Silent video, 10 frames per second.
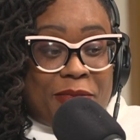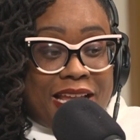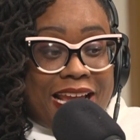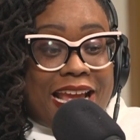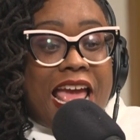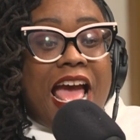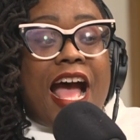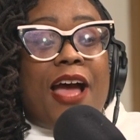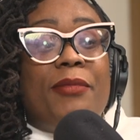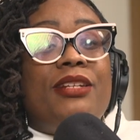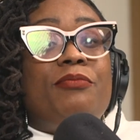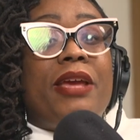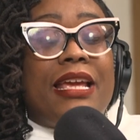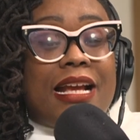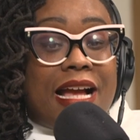Like, I've been
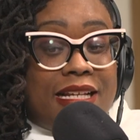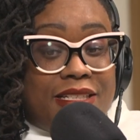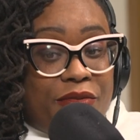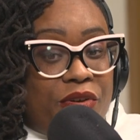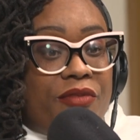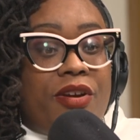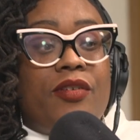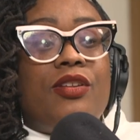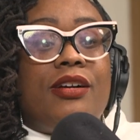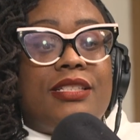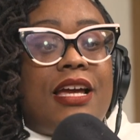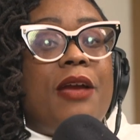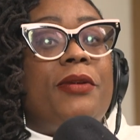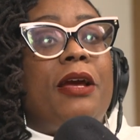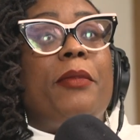making content for a very long
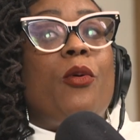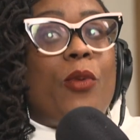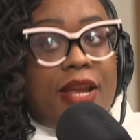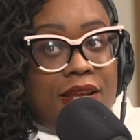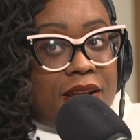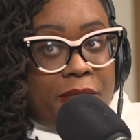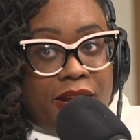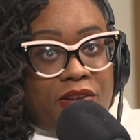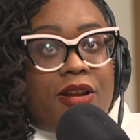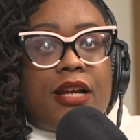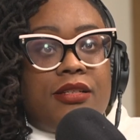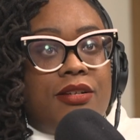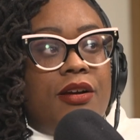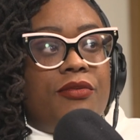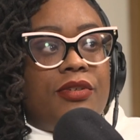time, and I've been waking up at the crack of
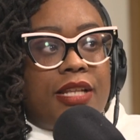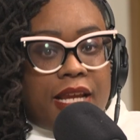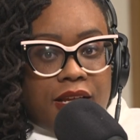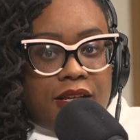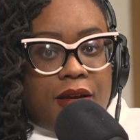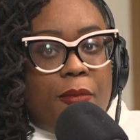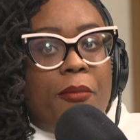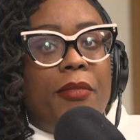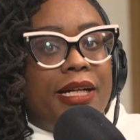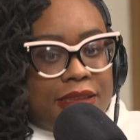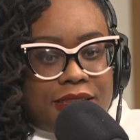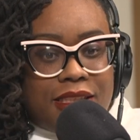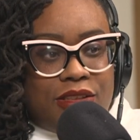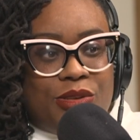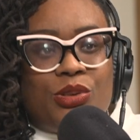dawn for like months
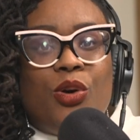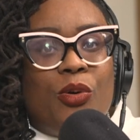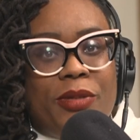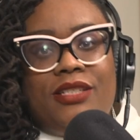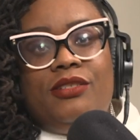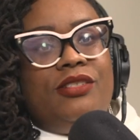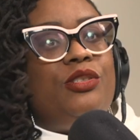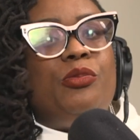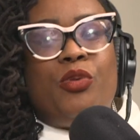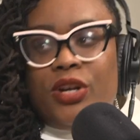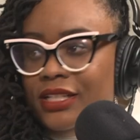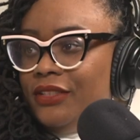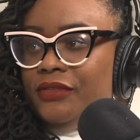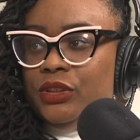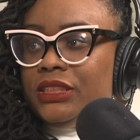because you told me to do morning
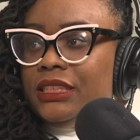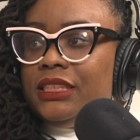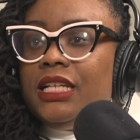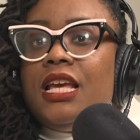devotion.